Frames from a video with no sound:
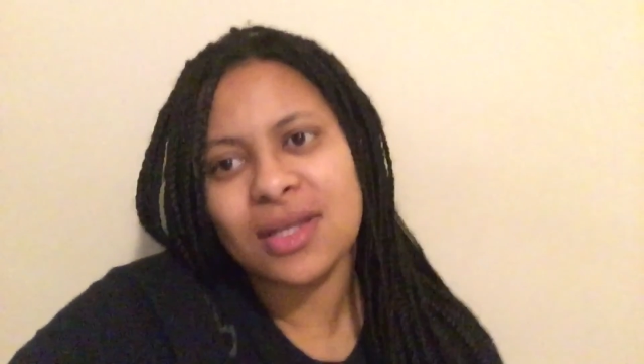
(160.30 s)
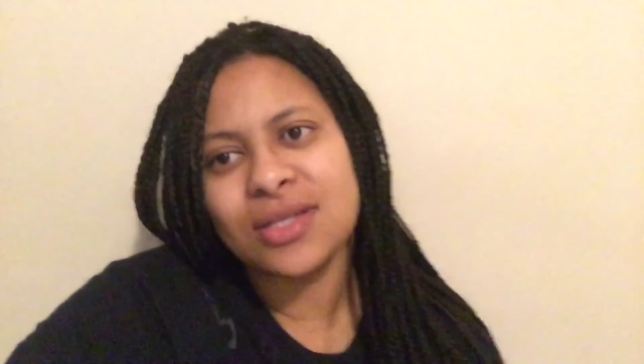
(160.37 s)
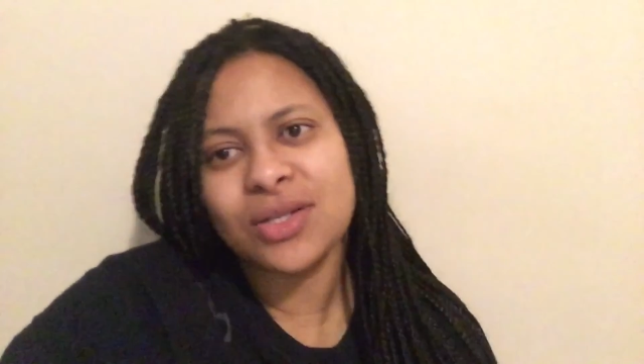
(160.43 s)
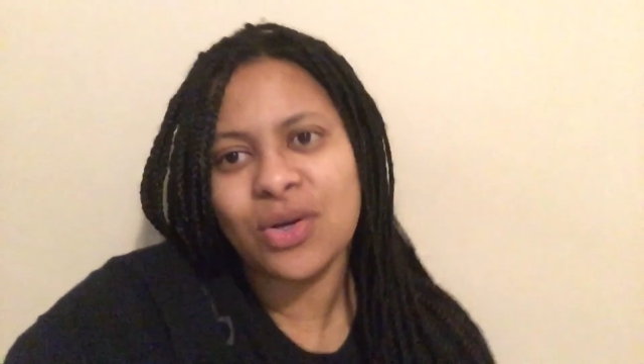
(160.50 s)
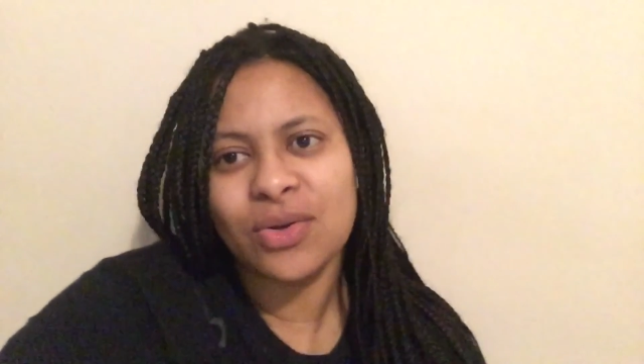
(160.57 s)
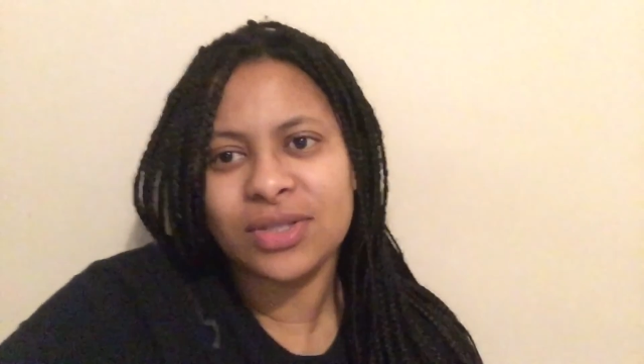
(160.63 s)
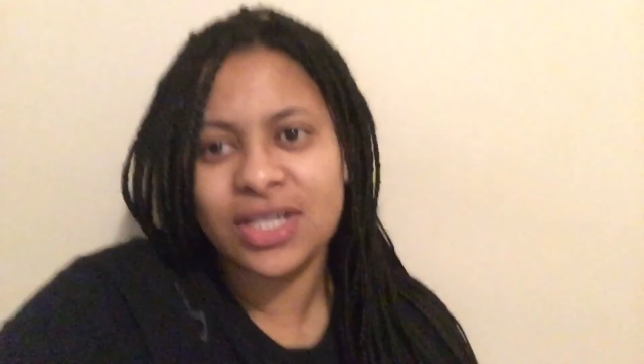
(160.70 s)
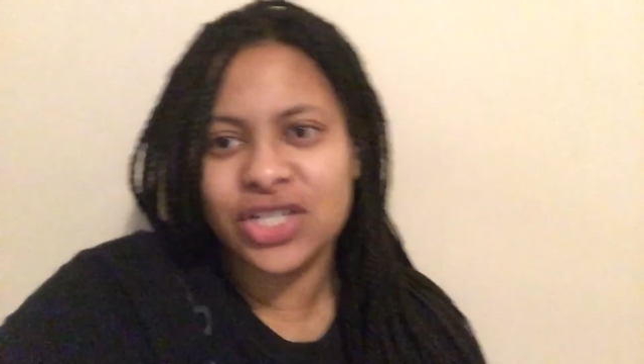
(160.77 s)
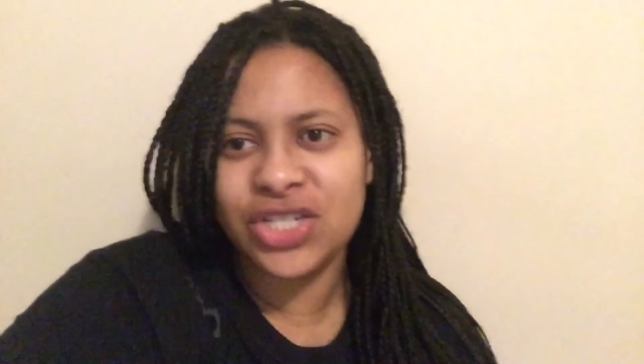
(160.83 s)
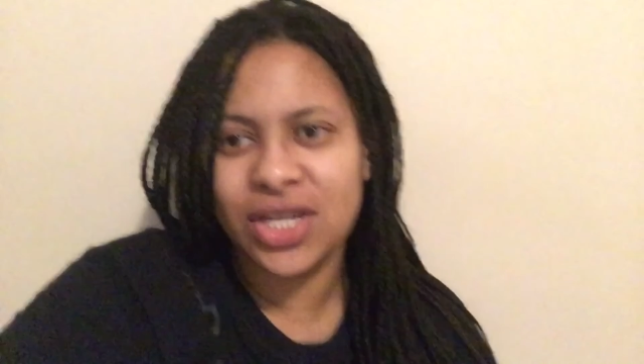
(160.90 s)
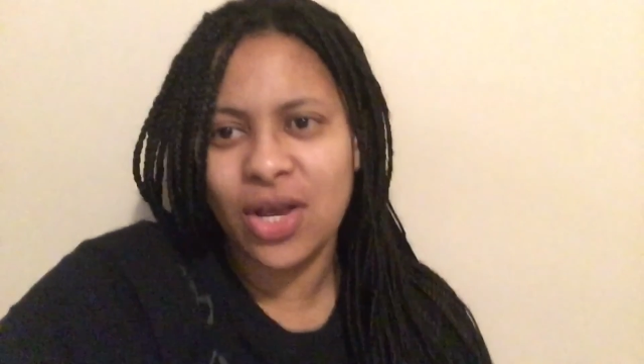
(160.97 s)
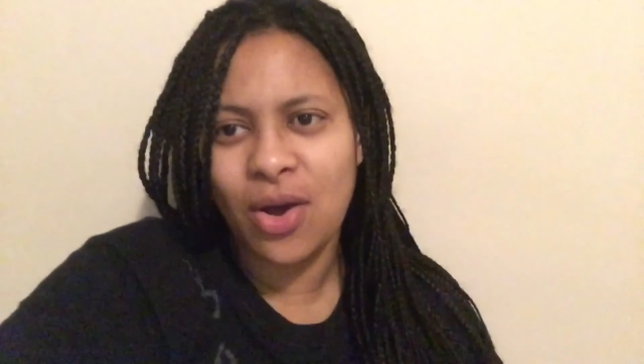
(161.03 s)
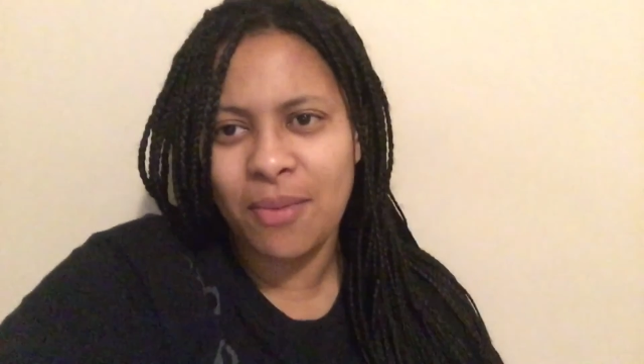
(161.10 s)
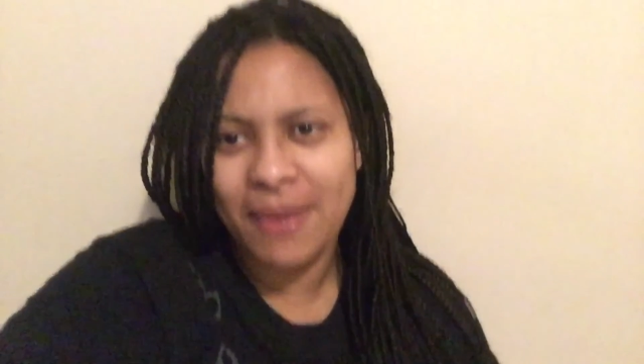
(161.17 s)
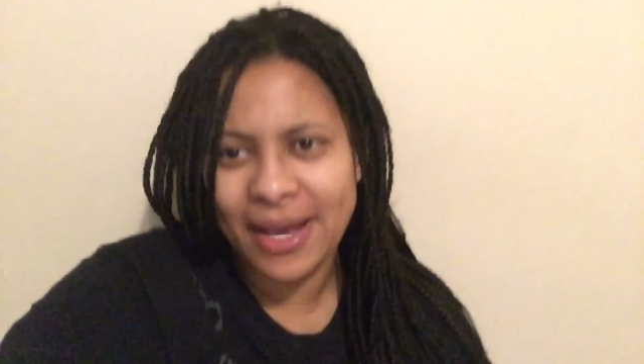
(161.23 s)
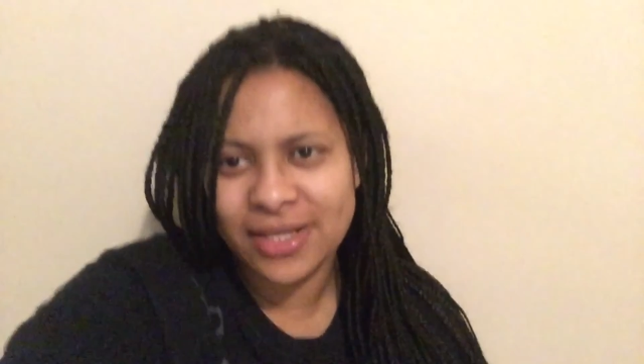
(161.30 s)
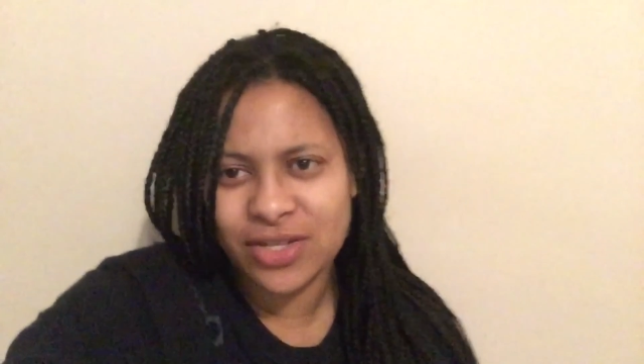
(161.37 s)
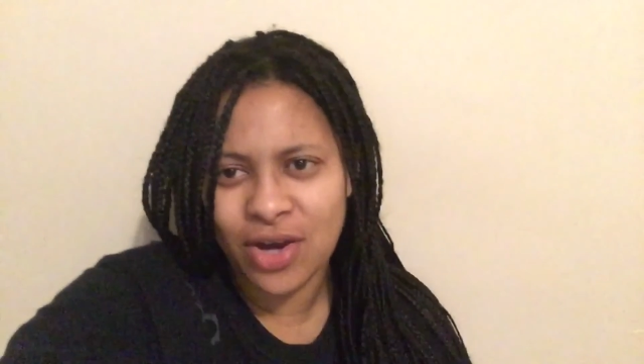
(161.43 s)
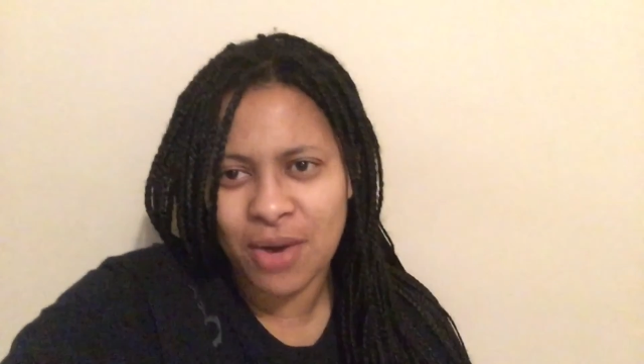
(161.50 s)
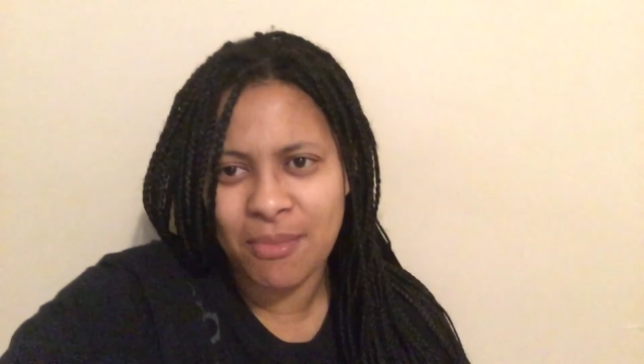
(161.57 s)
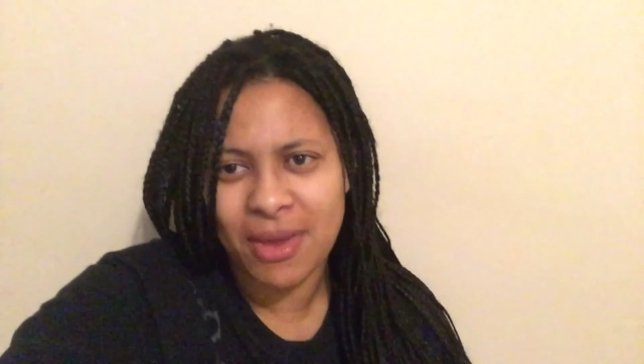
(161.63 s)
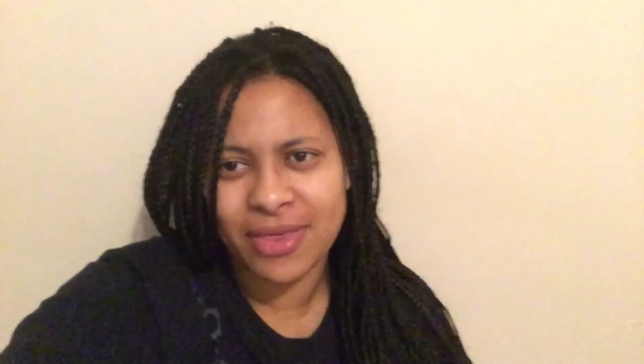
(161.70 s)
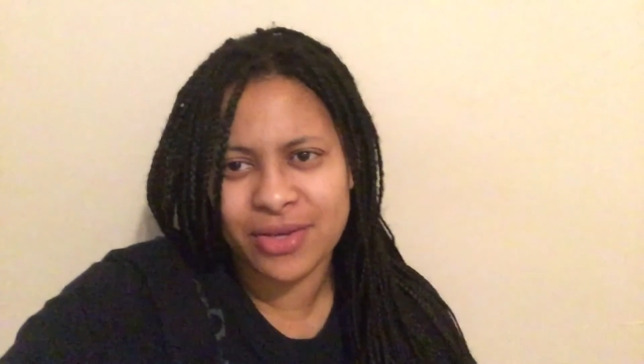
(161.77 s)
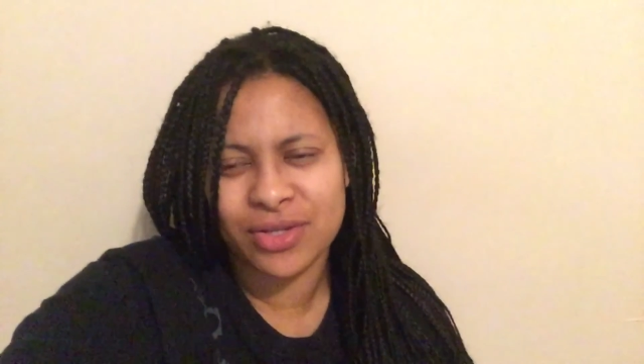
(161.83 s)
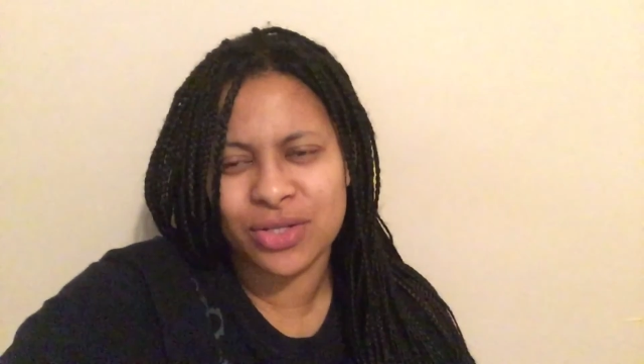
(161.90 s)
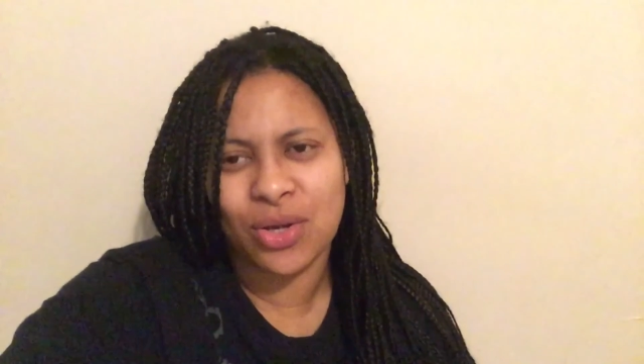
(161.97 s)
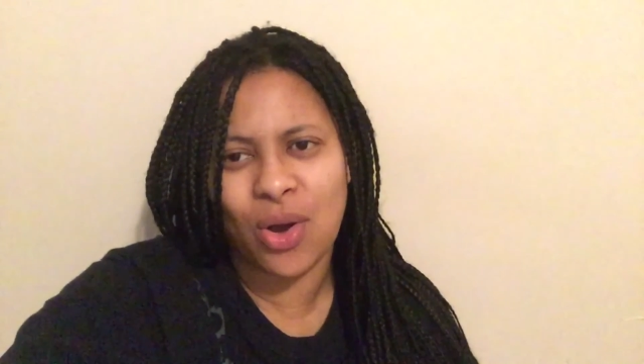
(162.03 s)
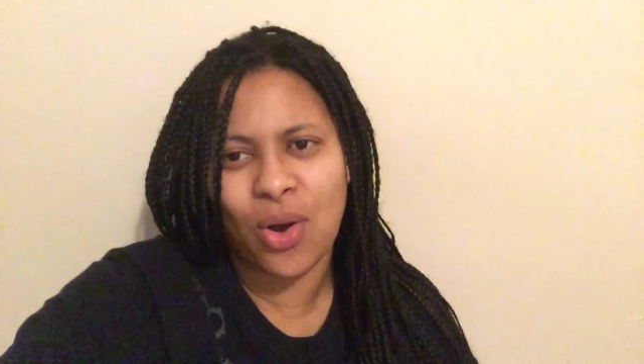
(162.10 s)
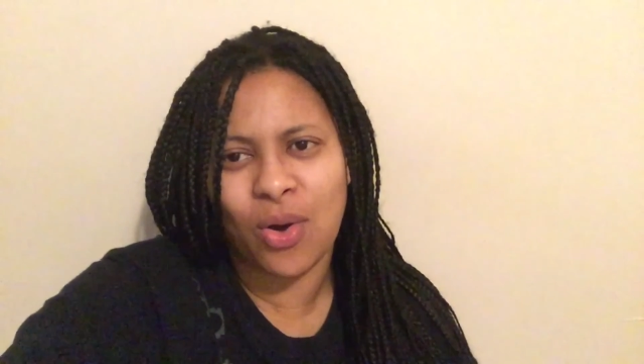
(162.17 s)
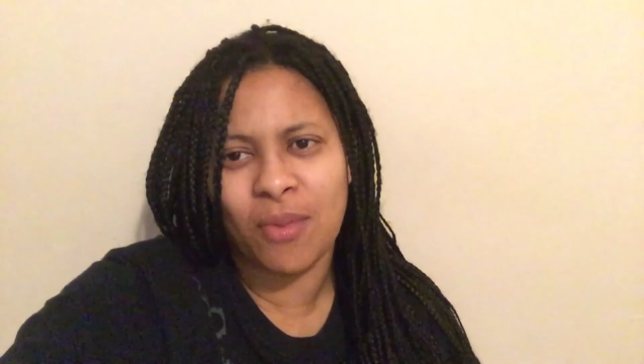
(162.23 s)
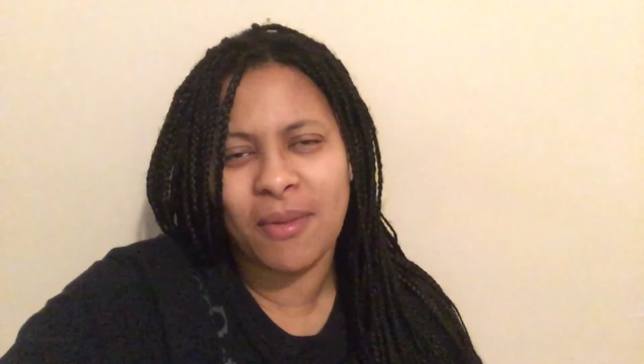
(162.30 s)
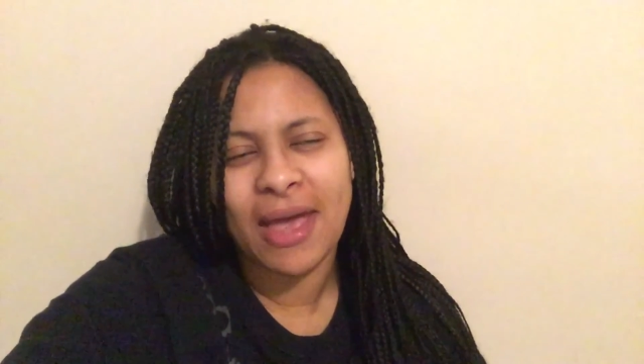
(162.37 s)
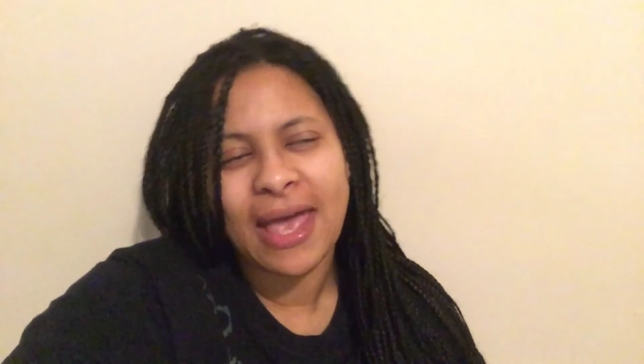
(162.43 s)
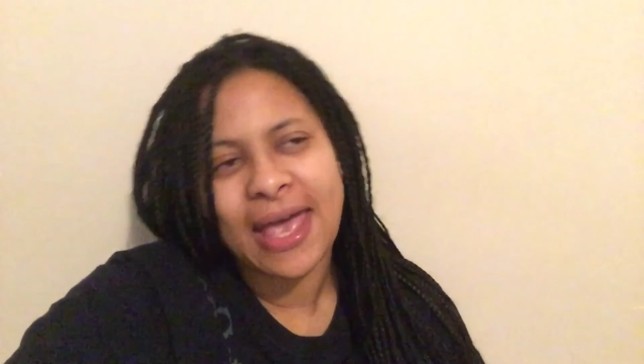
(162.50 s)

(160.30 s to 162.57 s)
So does she go back to her mother's home